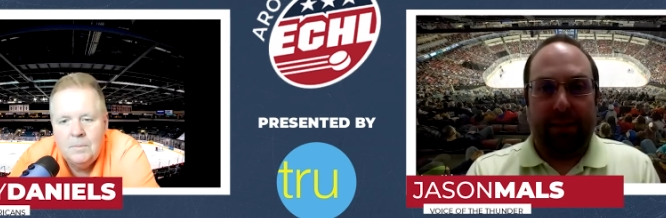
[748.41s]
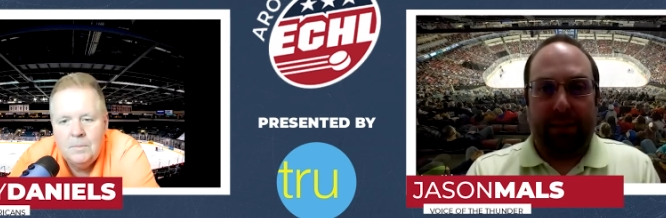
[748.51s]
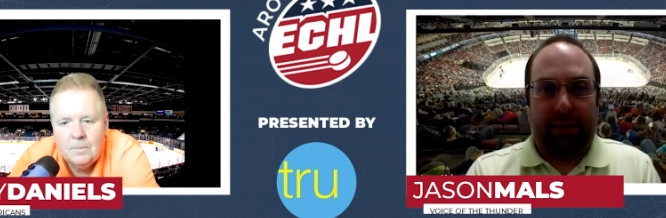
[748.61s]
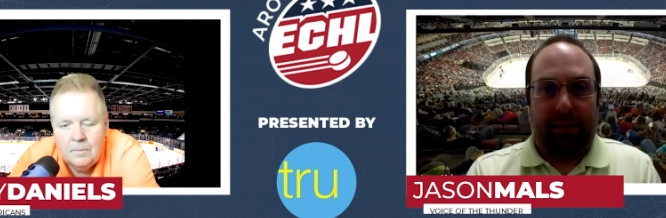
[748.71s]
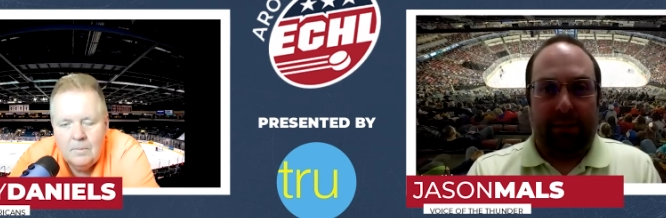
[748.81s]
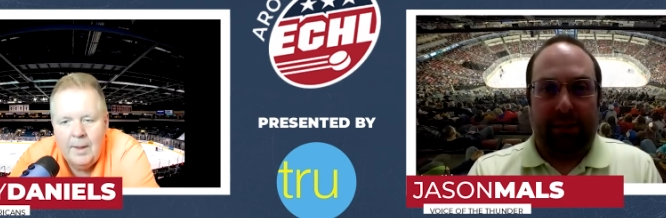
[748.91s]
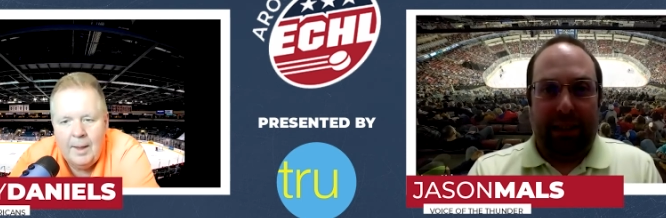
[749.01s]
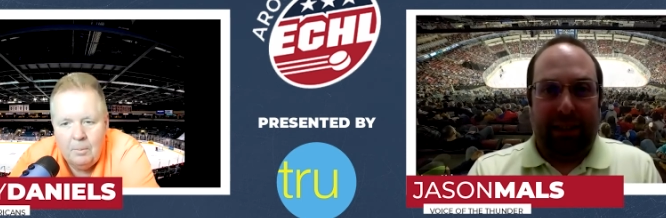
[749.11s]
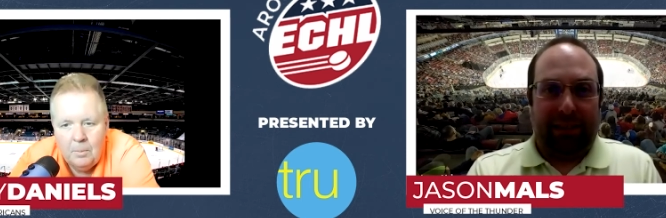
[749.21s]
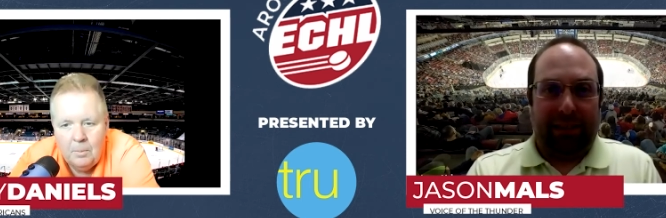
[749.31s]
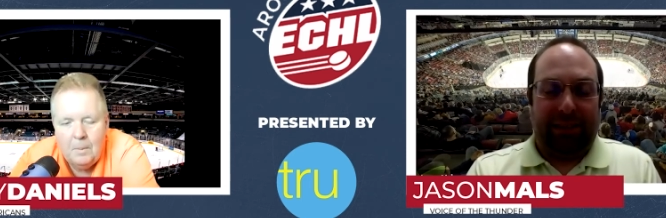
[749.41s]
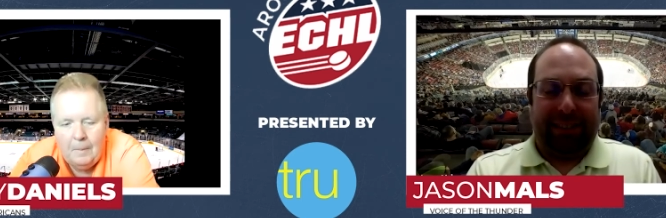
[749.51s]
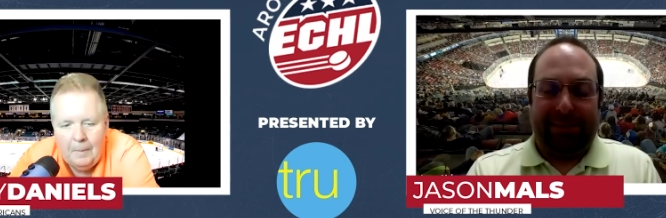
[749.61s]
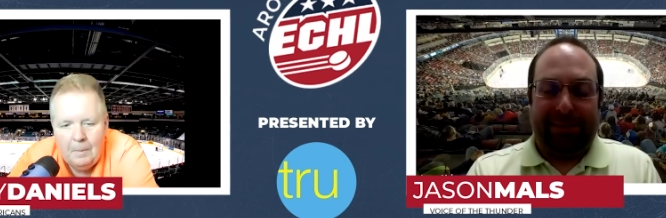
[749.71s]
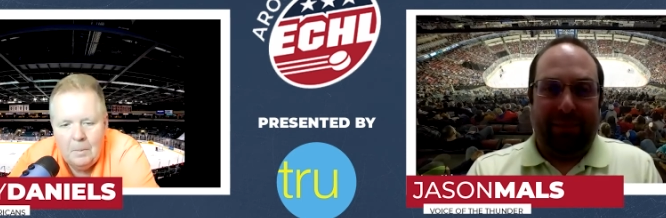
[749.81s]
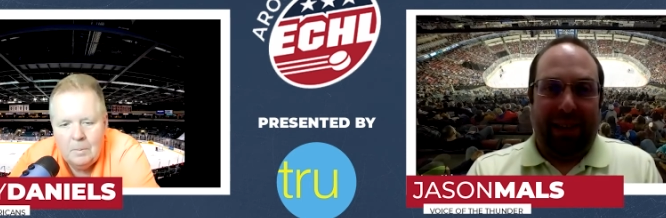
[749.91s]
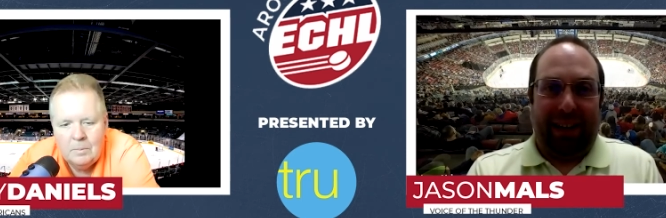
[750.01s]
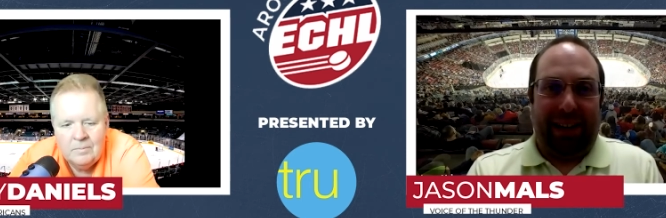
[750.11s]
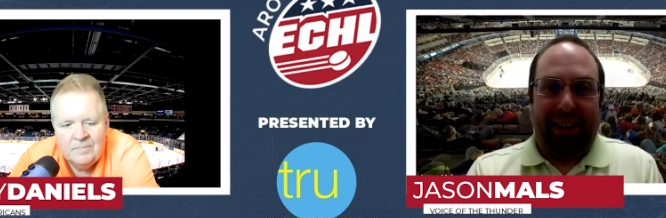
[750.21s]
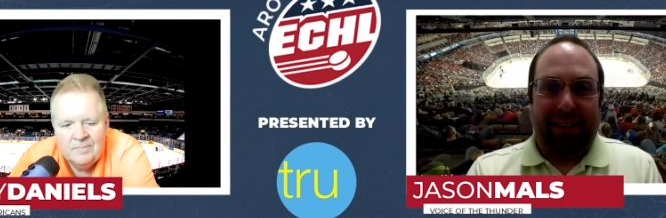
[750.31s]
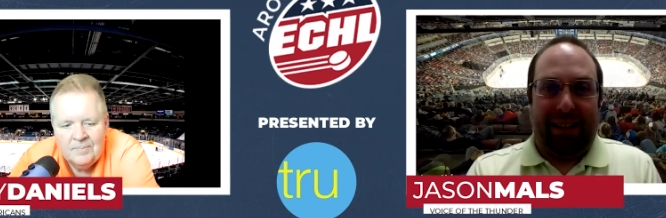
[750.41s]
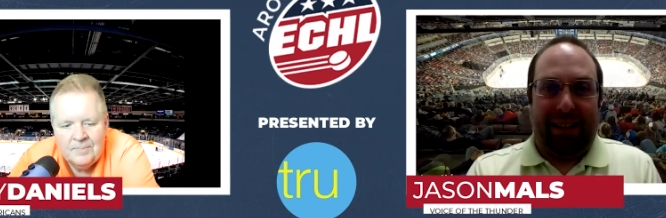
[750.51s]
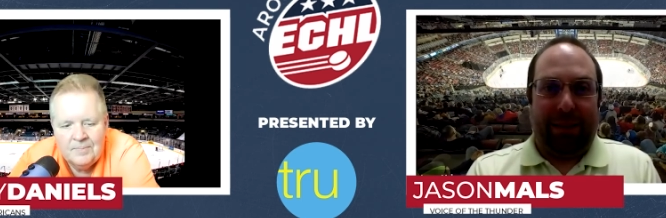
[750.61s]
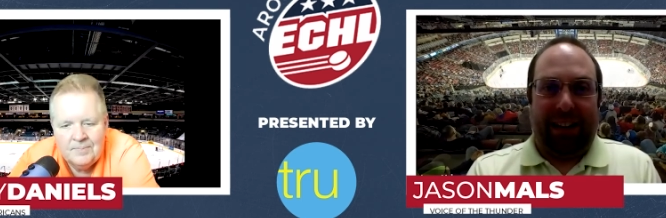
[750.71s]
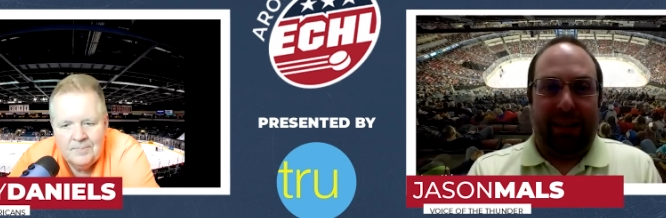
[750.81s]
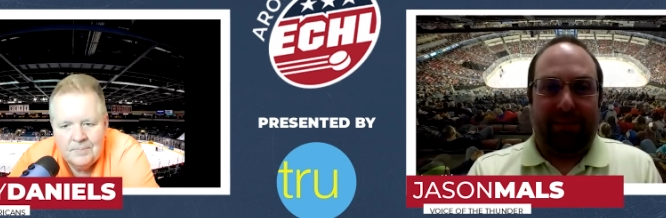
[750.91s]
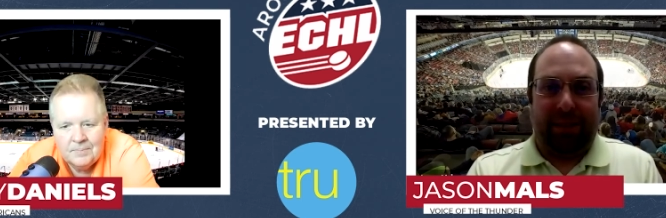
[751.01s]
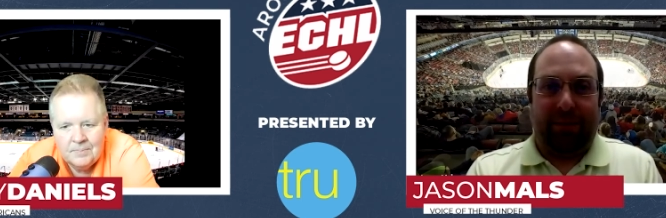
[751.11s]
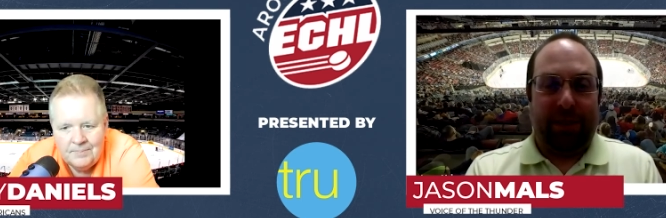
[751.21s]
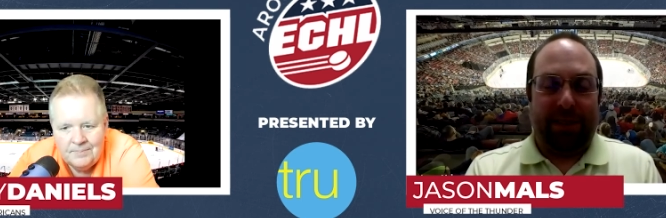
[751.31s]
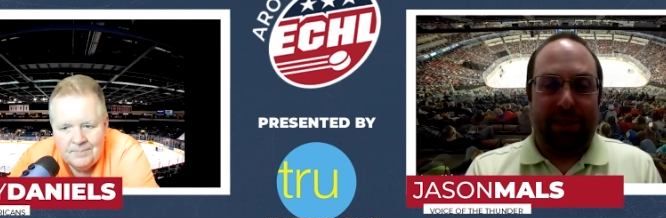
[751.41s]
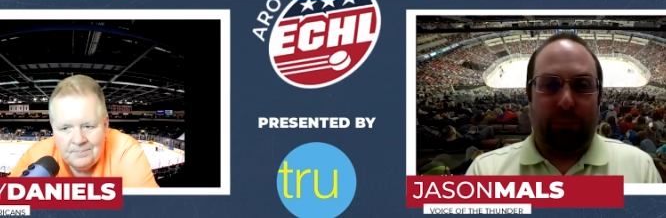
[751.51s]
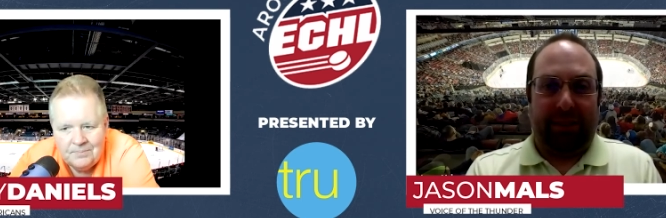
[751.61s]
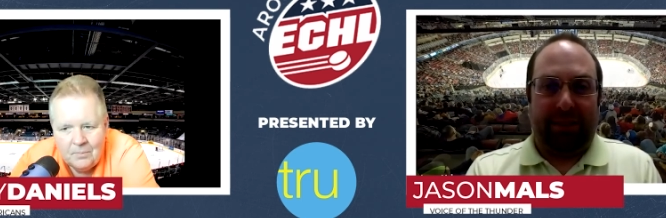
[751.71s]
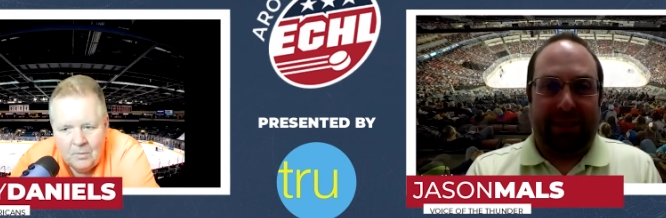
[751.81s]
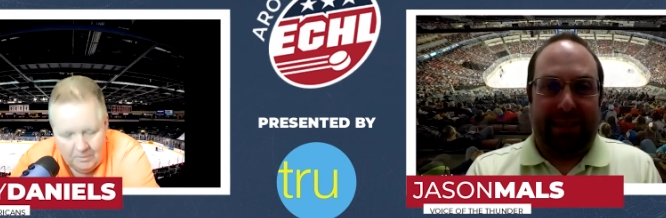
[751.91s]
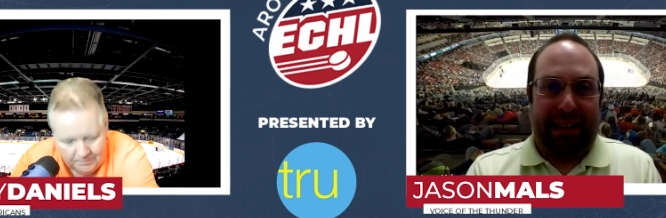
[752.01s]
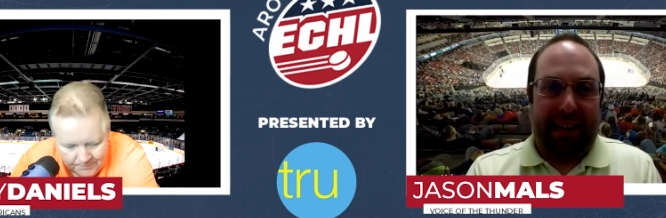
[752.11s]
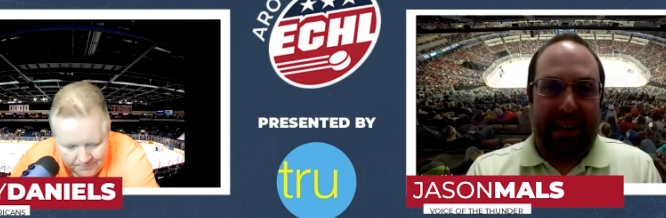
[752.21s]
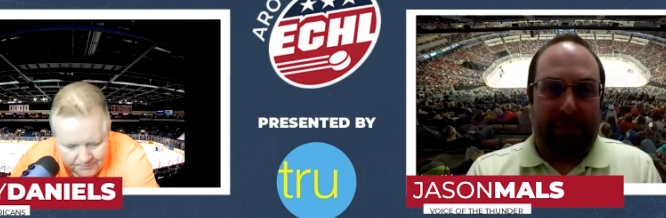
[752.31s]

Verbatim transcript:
Speaker 1: So yeah um, I, am going to have to visit with the staff